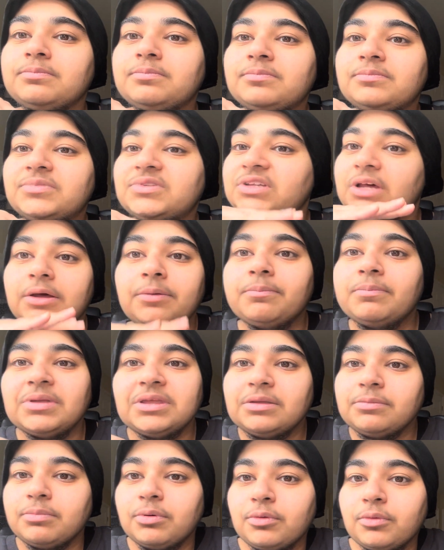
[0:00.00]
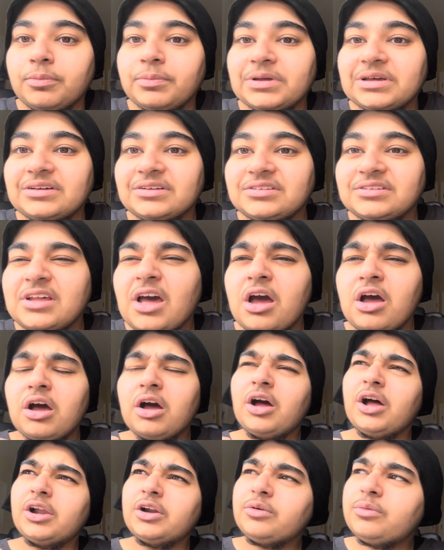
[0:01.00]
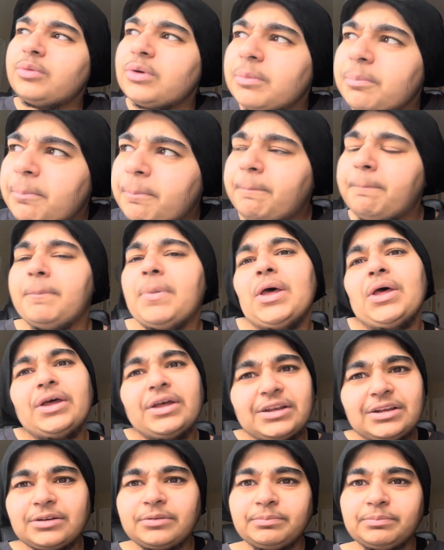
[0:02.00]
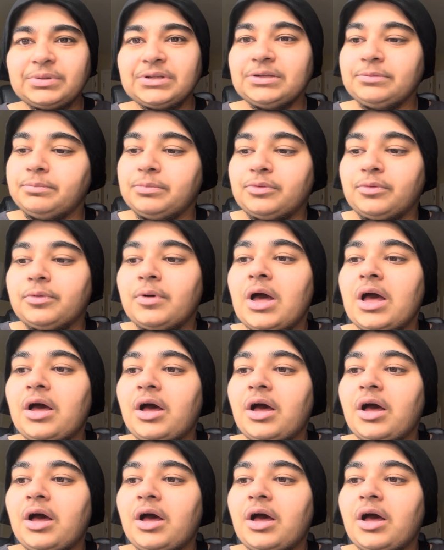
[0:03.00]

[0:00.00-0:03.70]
certain people because I don't want to burden people.